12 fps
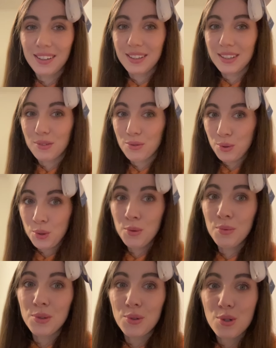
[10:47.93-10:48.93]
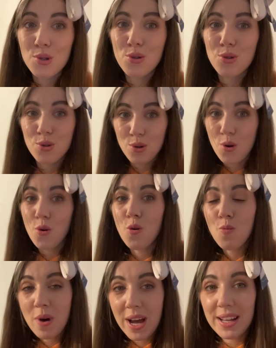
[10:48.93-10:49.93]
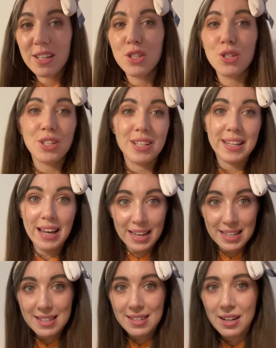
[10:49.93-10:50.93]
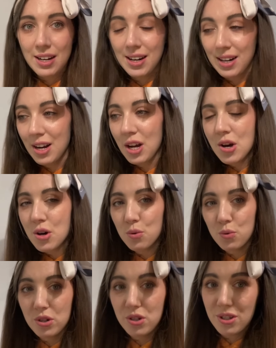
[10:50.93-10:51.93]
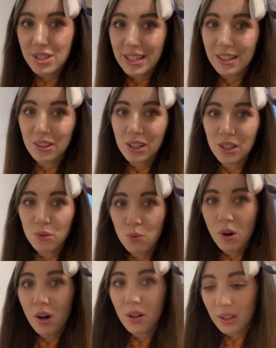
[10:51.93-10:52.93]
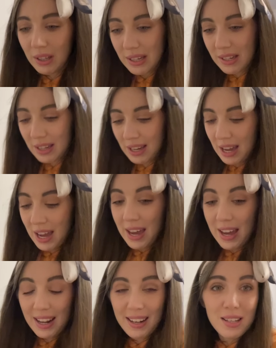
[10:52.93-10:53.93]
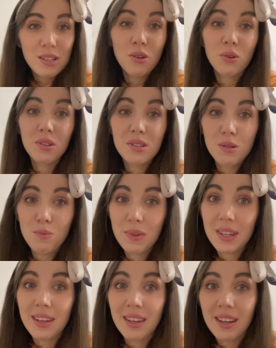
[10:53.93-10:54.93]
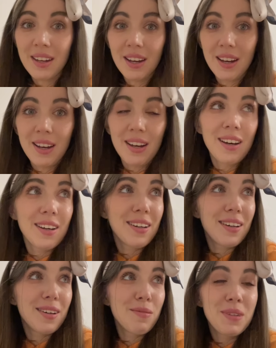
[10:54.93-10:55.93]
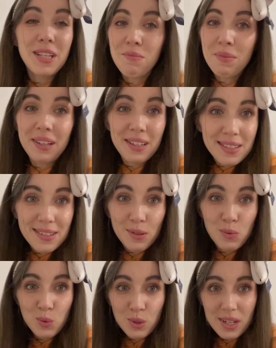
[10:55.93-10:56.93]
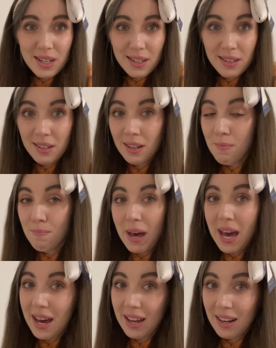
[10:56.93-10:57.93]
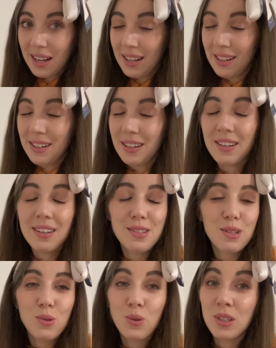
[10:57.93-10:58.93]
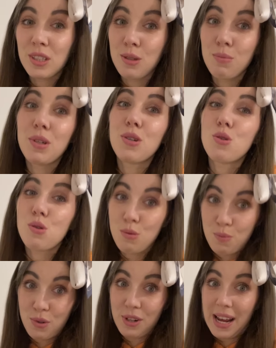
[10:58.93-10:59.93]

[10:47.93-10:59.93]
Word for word: the room looks so much nicer, which is clean walls. and It is going to be a uh, minimalistic wooden bed and it's going to be super